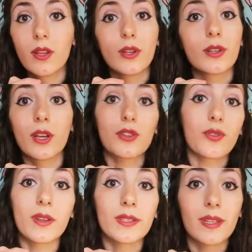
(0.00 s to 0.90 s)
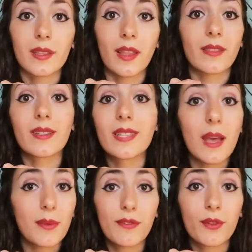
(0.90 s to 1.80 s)
You're not trusting that things
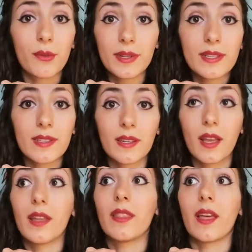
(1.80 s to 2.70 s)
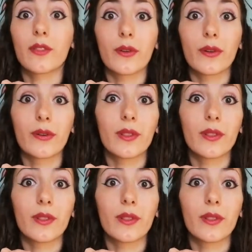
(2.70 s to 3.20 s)
happen for a reason and that there are